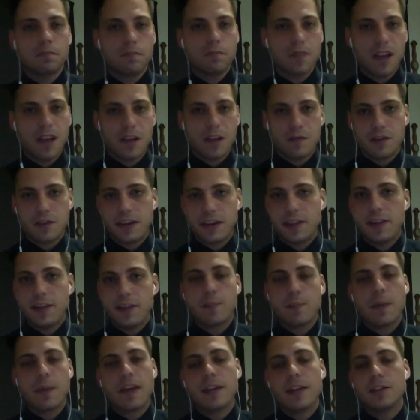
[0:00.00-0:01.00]
reading that
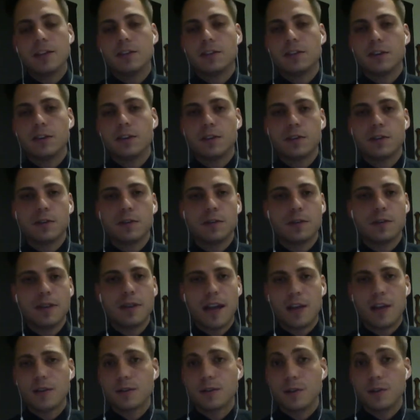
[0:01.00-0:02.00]
you may need to go
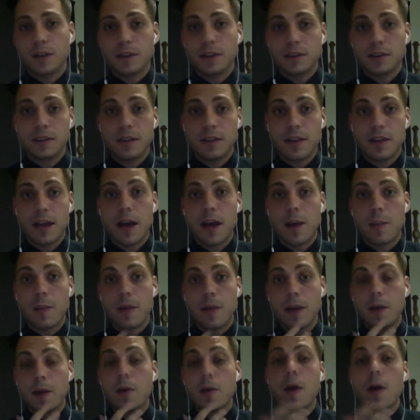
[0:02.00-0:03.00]
elsewhere.
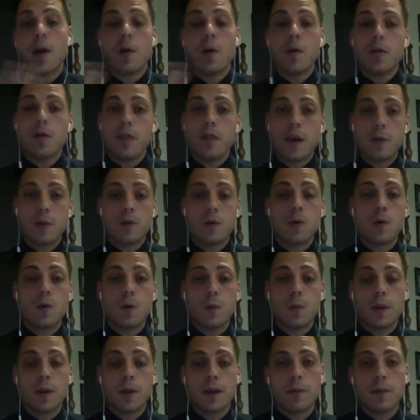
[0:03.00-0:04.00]
And they will
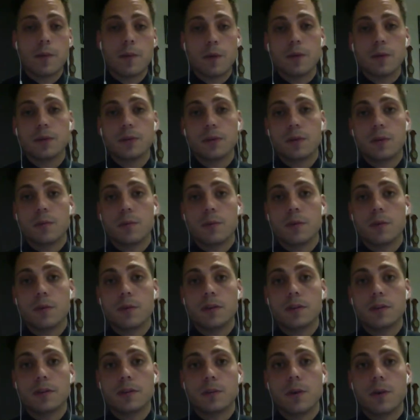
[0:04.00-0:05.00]
all be posted on
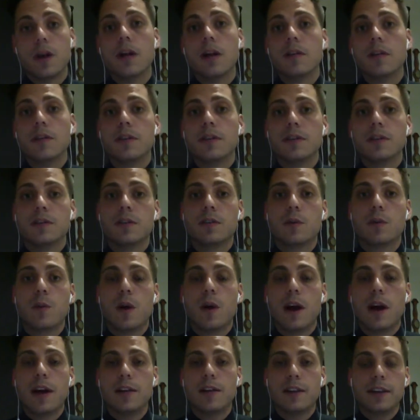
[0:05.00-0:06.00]
Moodle as well if there's a
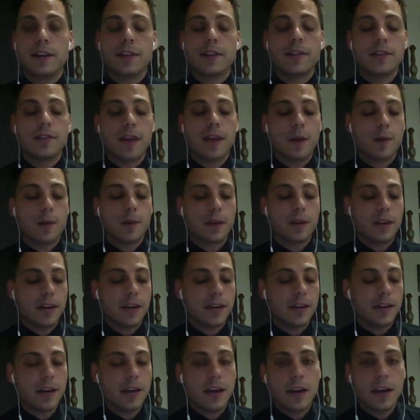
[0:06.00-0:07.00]
required reading that we
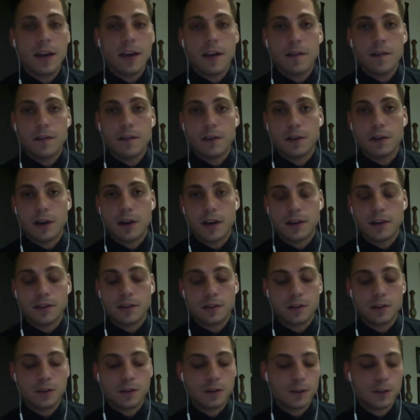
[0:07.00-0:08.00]
need for you guys
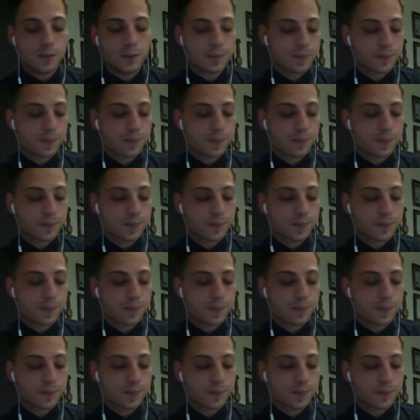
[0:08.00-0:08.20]
to do.